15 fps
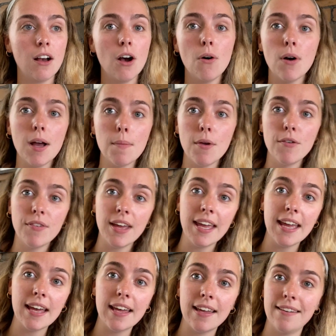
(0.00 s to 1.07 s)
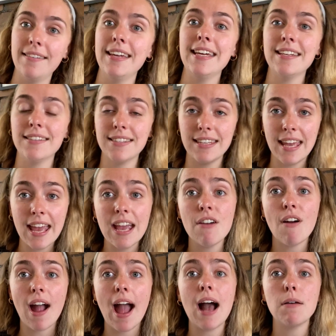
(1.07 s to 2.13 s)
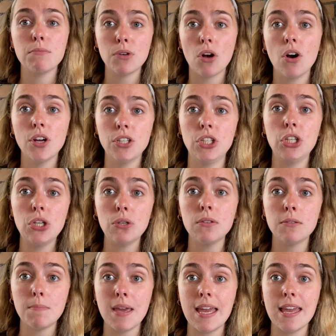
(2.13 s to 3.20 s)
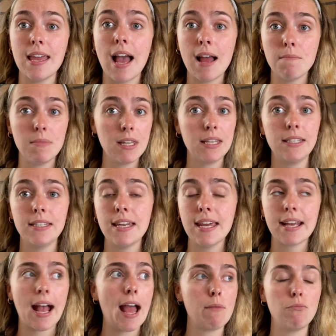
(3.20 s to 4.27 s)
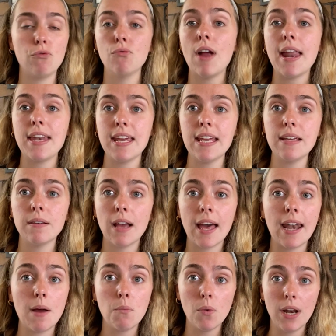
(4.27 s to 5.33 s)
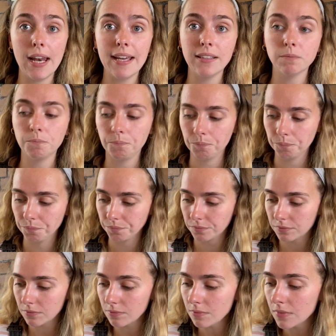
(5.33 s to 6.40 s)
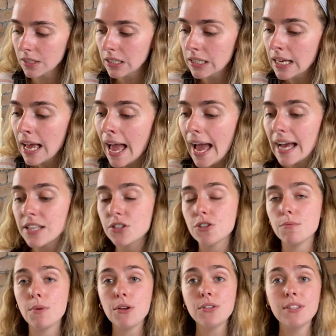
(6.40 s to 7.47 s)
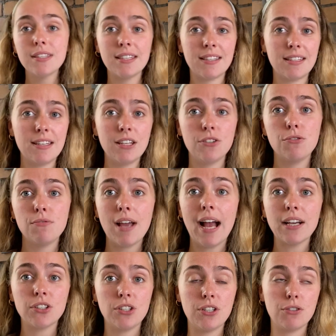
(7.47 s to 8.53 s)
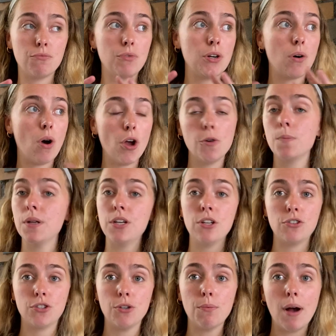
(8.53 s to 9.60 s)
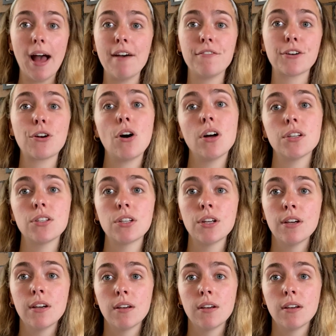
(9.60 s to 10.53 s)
"Oh, I'm over here." It's, "Here I am, God, use me. I'm listening, I'm ready, and I'm willing." And so Moses' initial reaction is a real openness to whatever God